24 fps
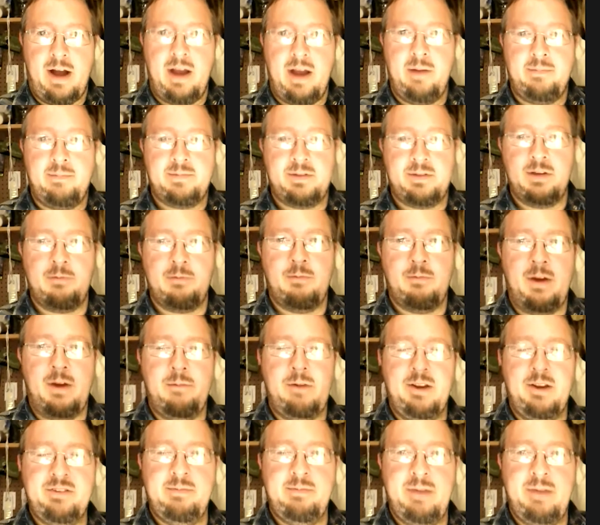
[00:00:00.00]
sent my
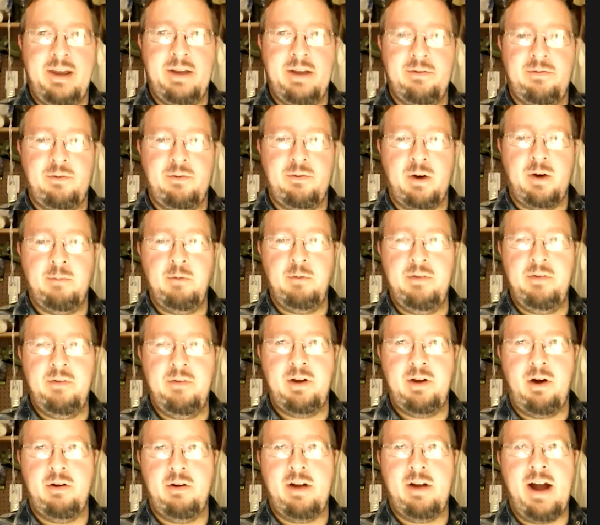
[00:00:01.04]
resume in for a movie
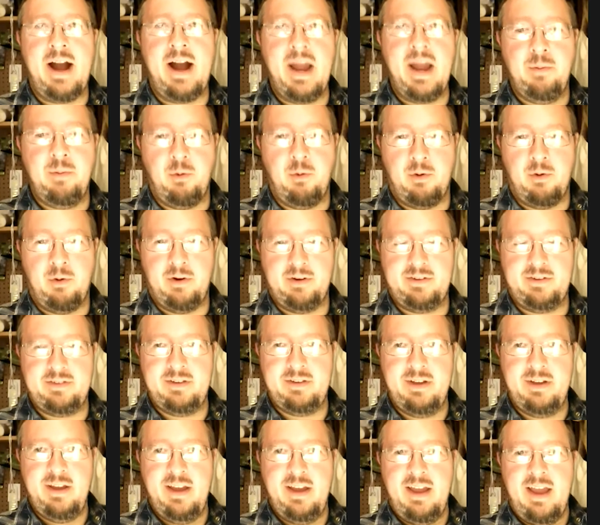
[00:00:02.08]
called Eyeborgs,
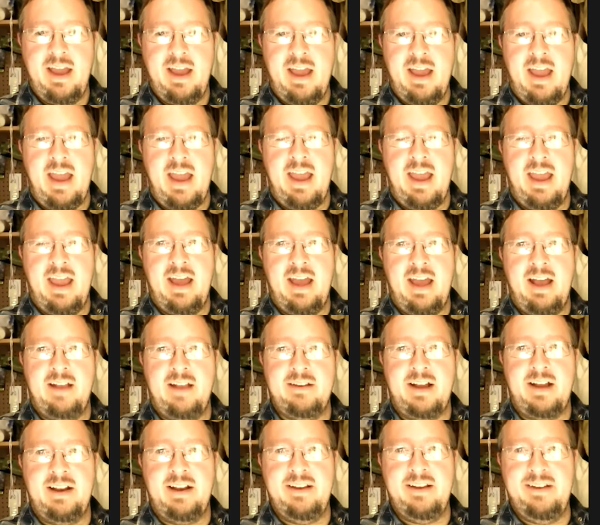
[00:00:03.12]
and
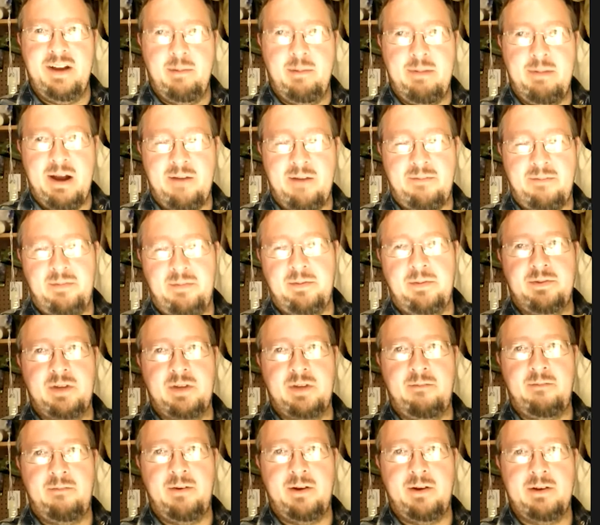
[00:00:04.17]
I didn't hear back from them. So I
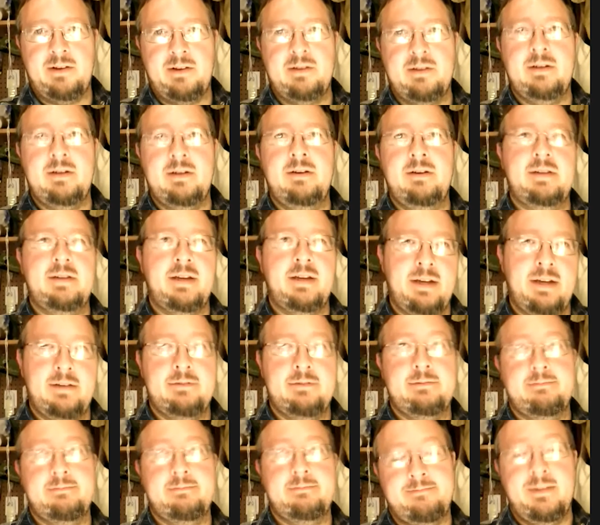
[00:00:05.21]
figured, okay,
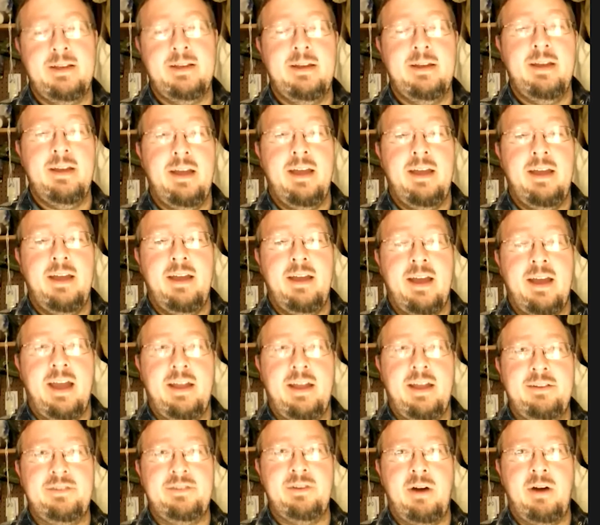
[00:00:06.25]

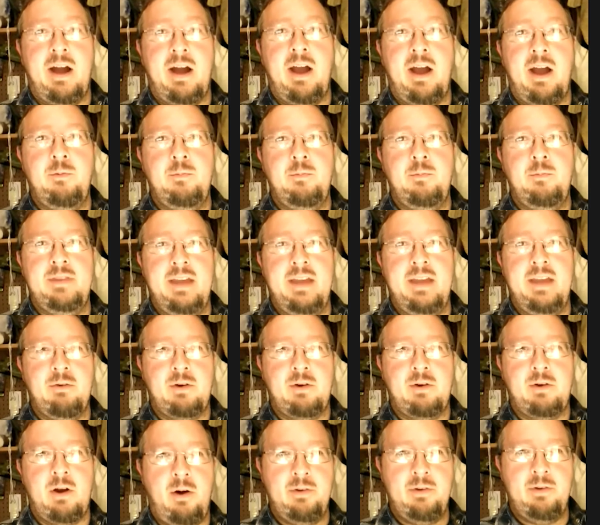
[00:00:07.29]
and so they
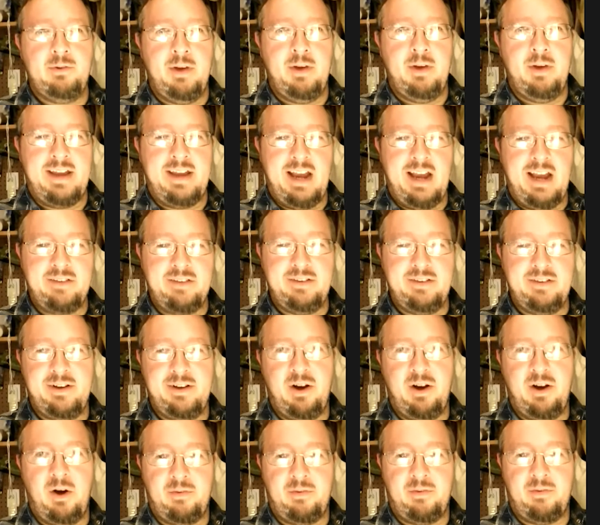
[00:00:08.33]
were doing a casting
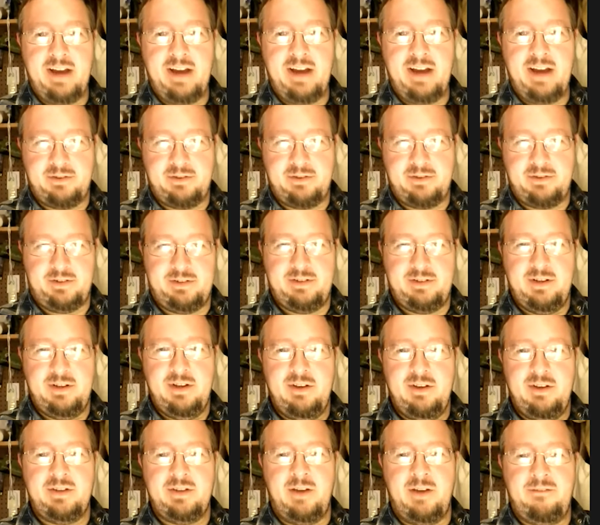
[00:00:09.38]
call for extras.
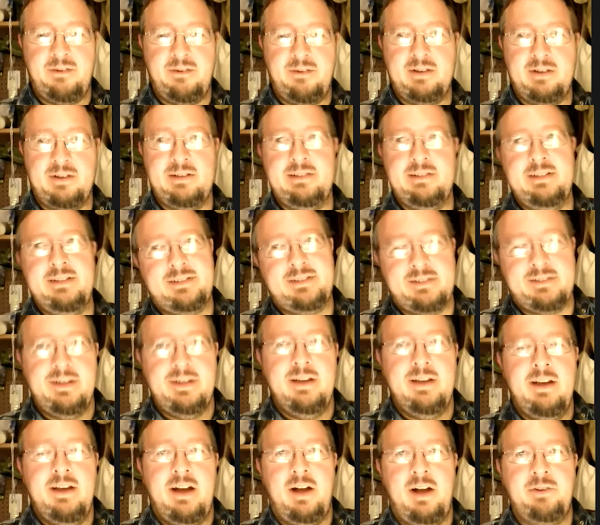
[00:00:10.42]
So I figured at least
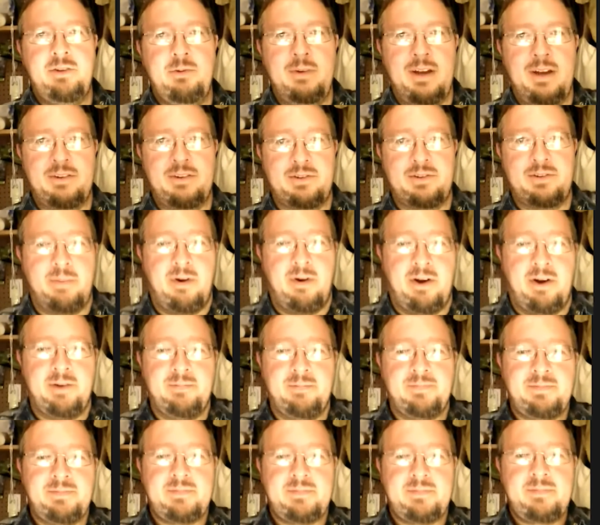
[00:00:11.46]
I'll do an extra part.
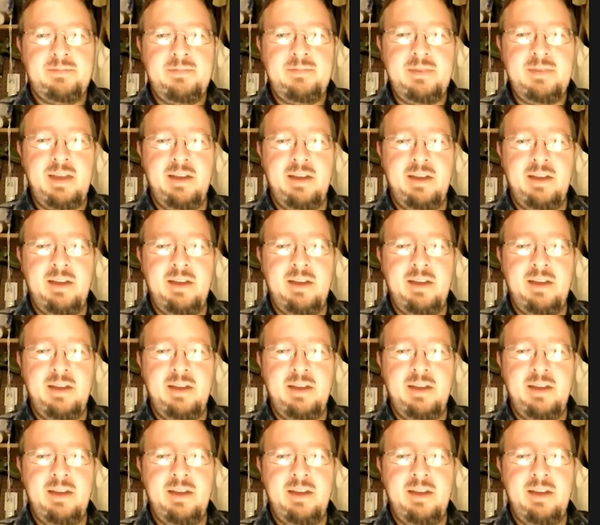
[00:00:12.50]
So I went